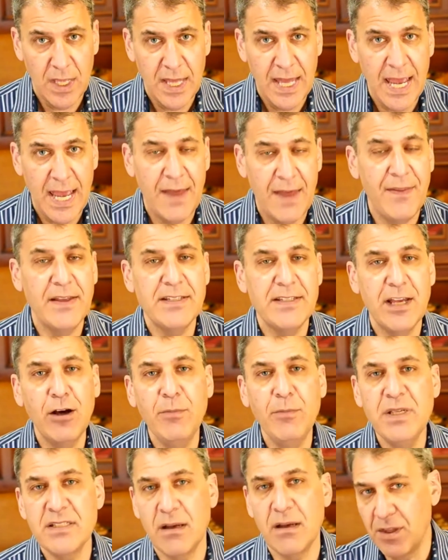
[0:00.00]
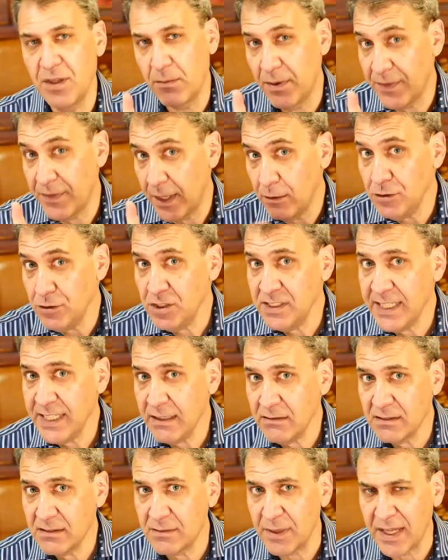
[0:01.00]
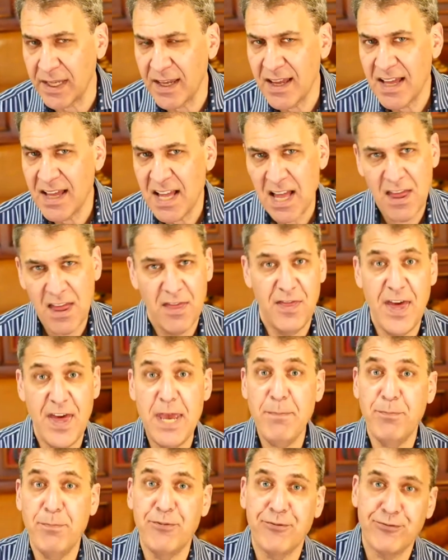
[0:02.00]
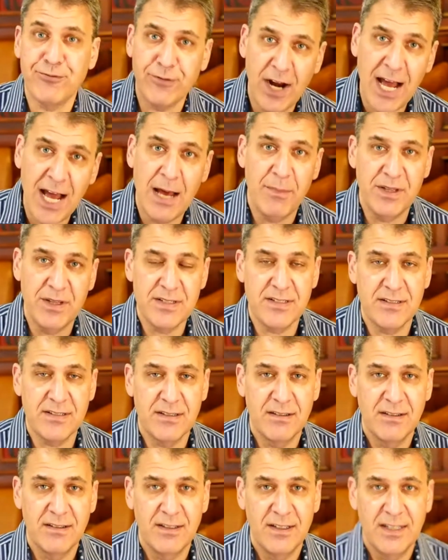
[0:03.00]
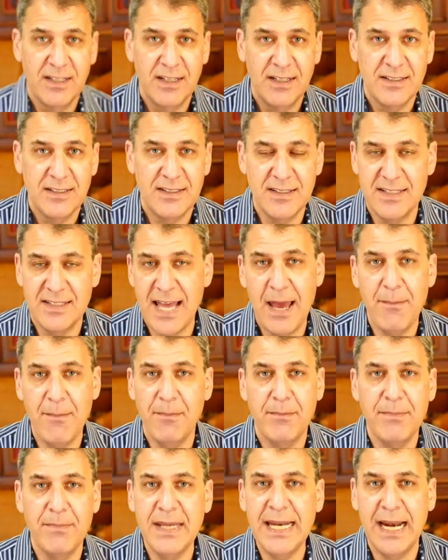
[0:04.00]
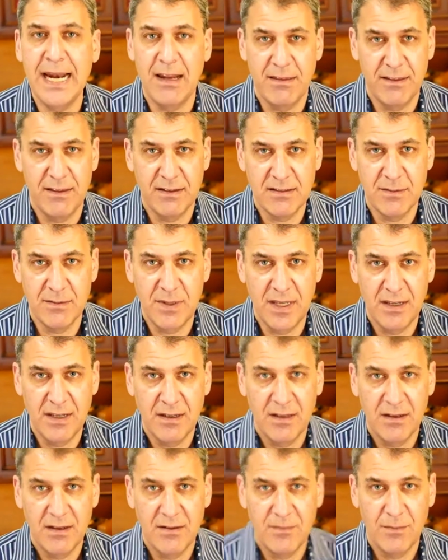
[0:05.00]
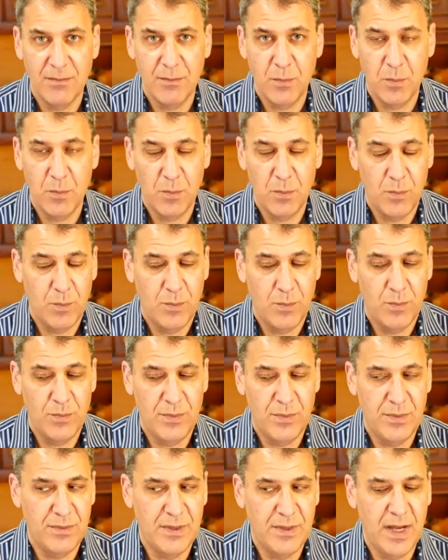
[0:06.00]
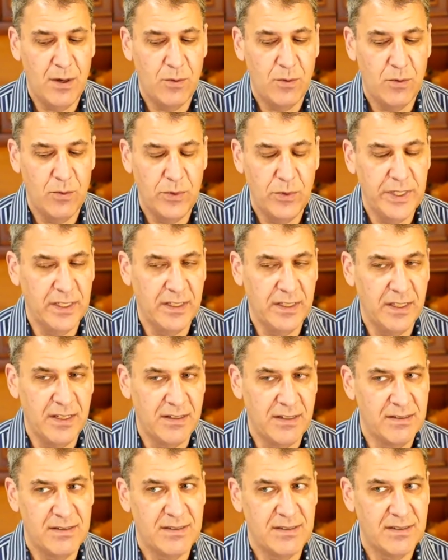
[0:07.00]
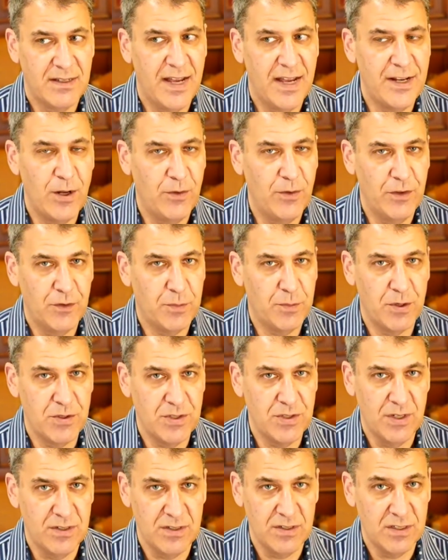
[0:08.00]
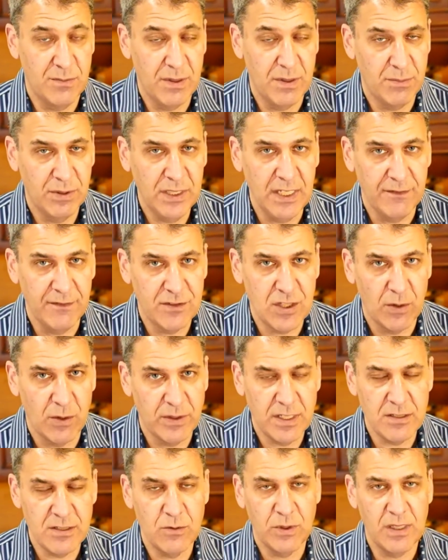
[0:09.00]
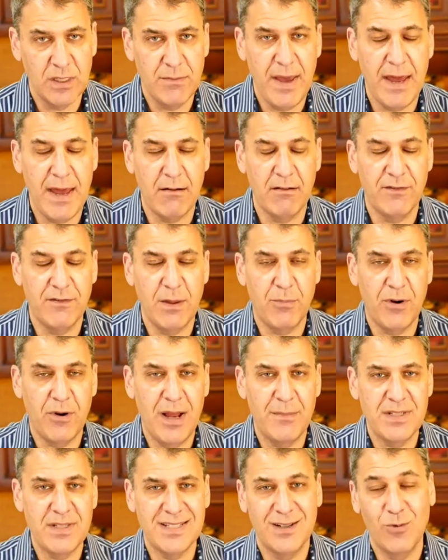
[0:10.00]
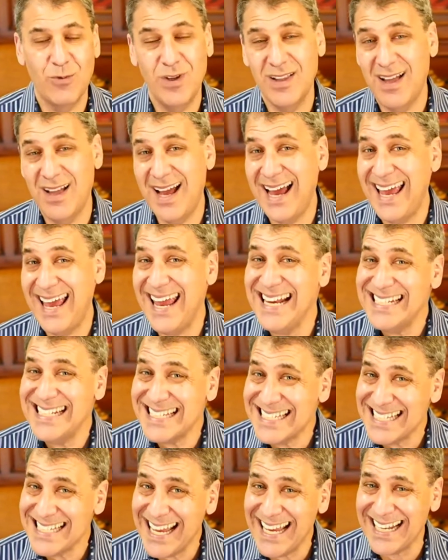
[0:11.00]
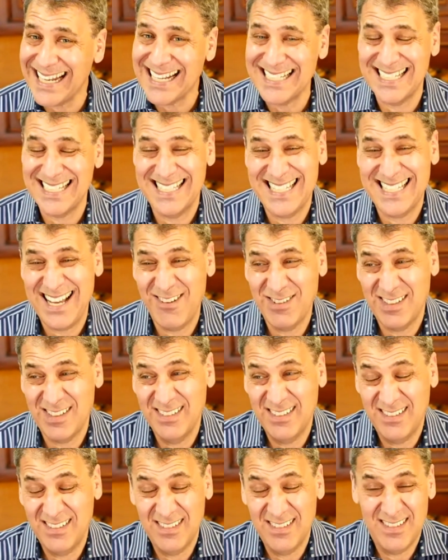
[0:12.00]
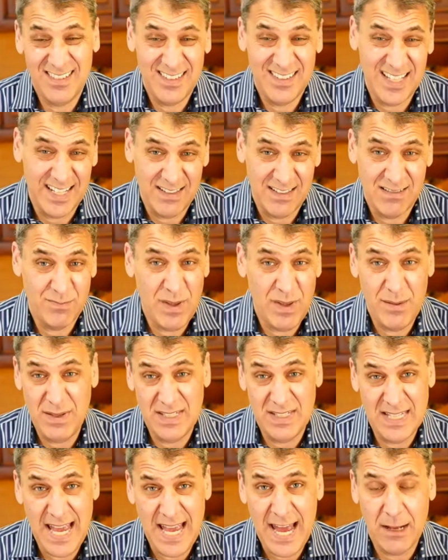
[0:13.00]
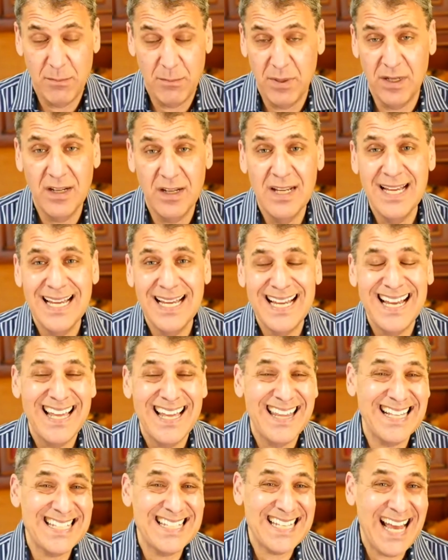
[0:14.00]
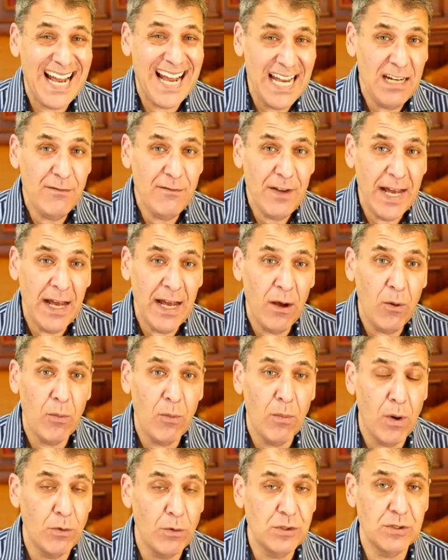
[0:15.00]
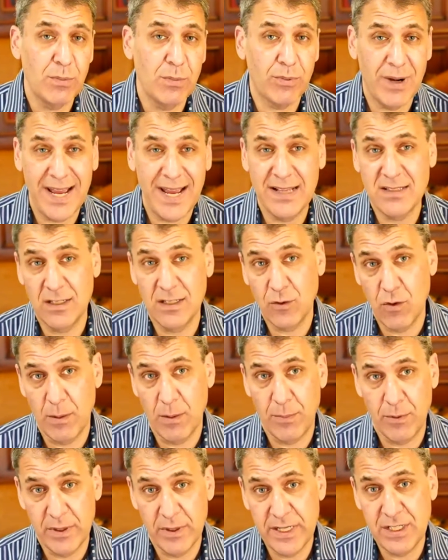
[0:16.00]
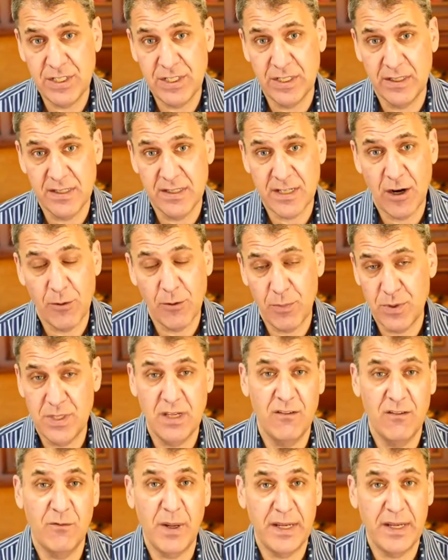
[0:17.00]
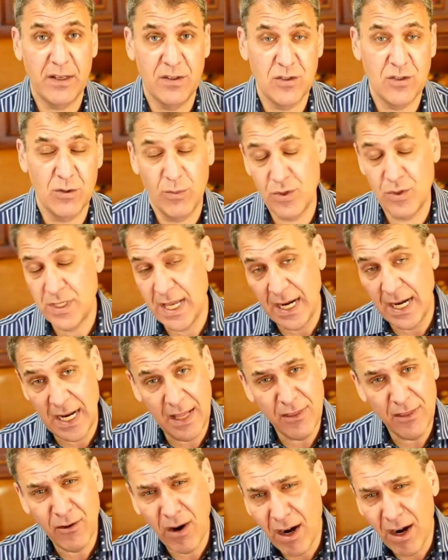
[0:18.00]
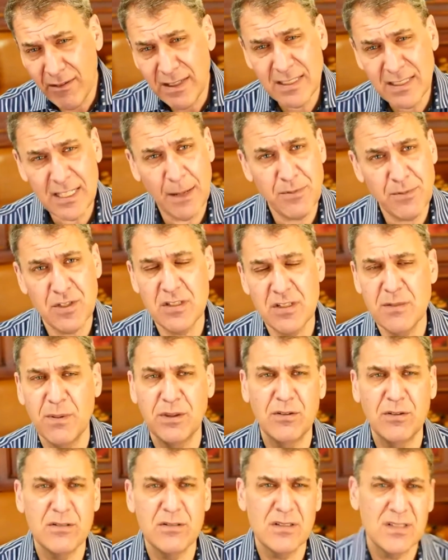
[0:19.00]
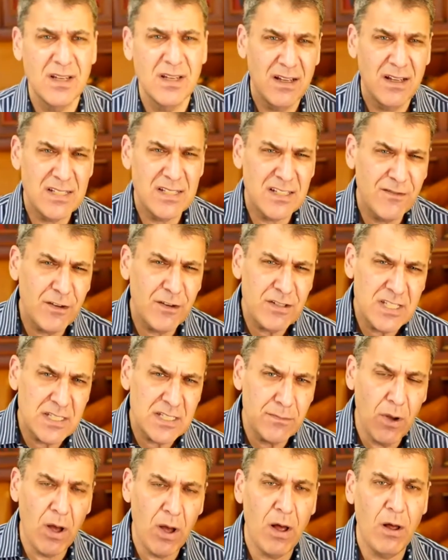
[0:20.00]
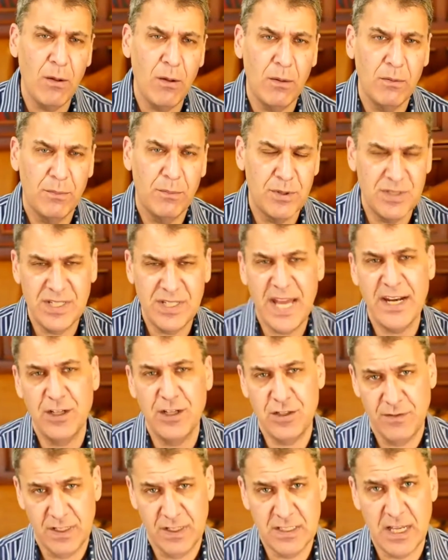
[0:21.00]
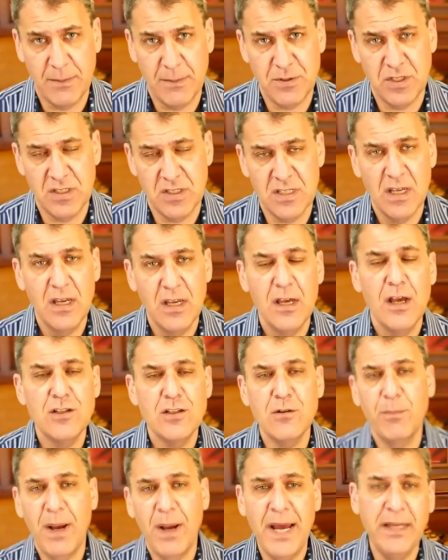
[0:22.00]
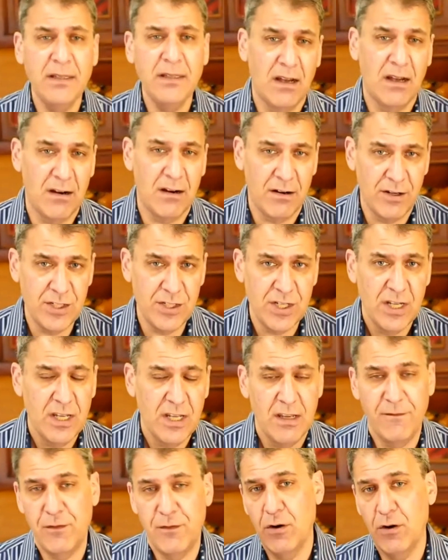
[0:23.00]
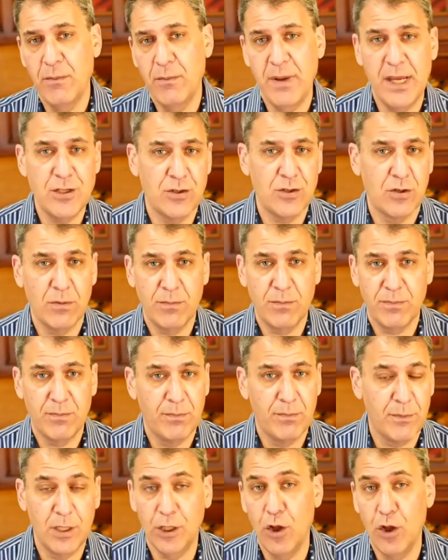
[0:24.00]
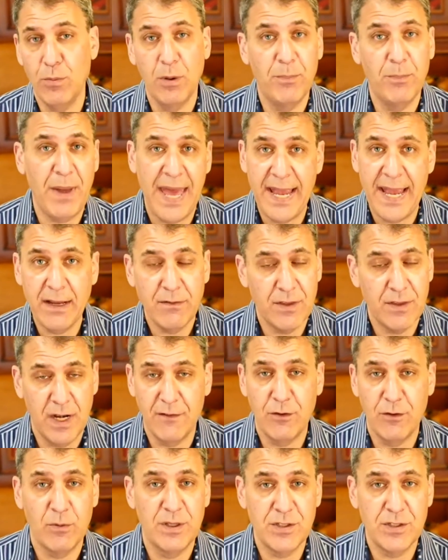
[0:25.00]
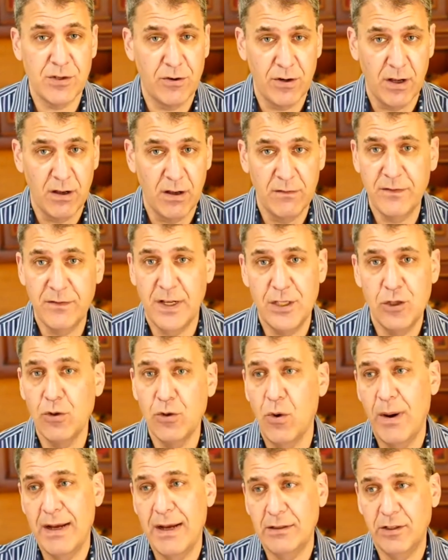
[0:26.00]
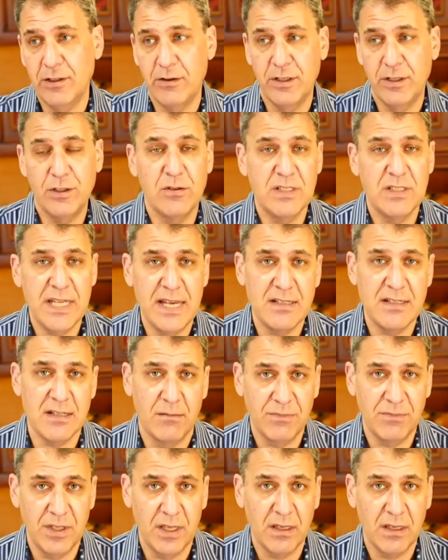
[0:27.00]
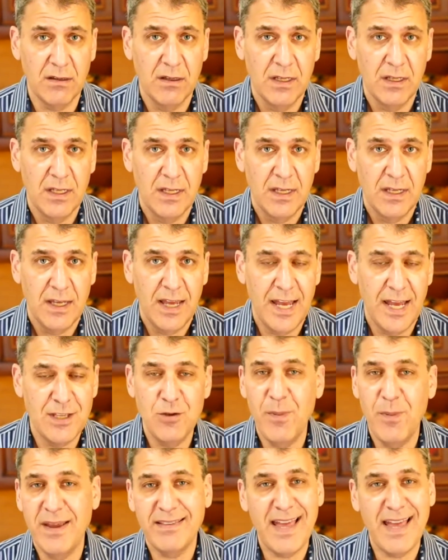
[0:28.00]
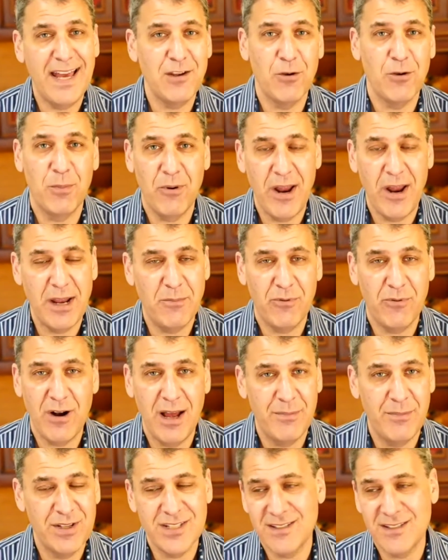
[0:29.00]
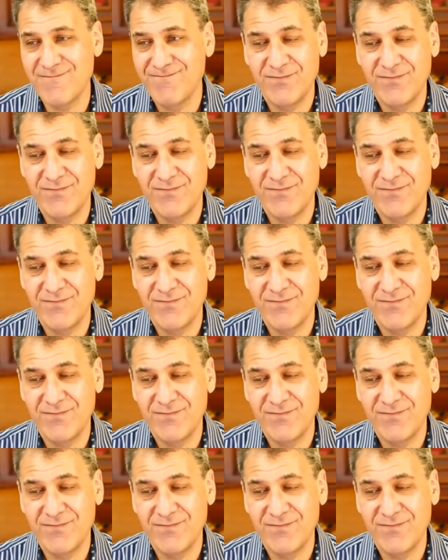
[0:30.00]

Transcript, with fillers: And they tell me something, but they don't just tell it to me, they promise. Does that mean anything to me? Not really, because I know this person isn't to be believed. So it doesn't really matter if they promise it. Well, I hate to say it because it sounds a little like maybe sad, but that's kind of how most brands and corporations are perceived by consumers. And there are exceptions, but there's a very small percentage of exceptions. So by and large, if you're a major global bank that everyone's heard of, and you go out there and you say something and you make that your brand promise,